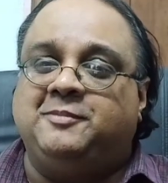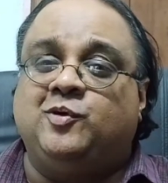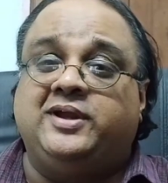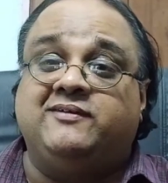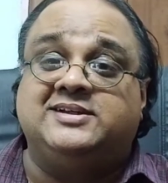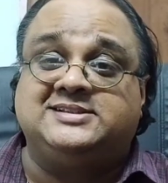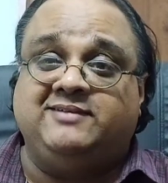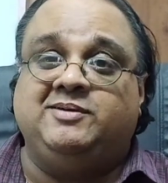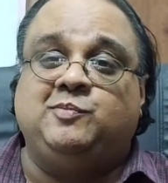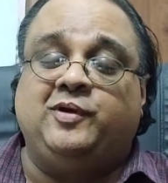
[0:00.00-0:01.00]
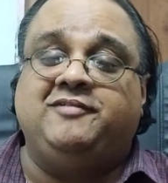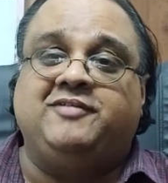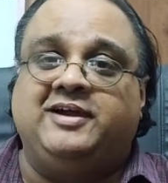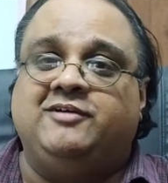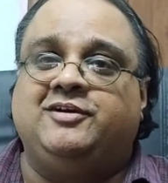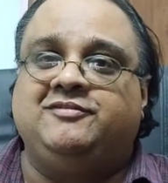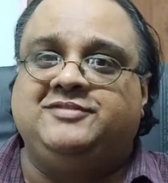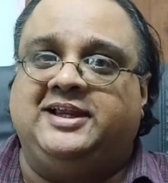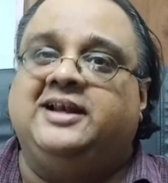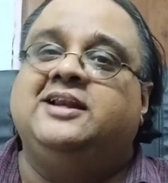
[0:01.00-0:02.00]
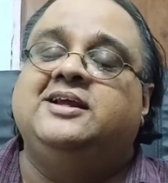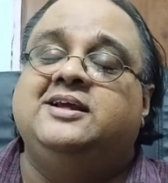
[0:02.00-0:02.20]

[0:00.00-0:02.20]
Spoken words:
I'm going to give it a 7.5 out of 10.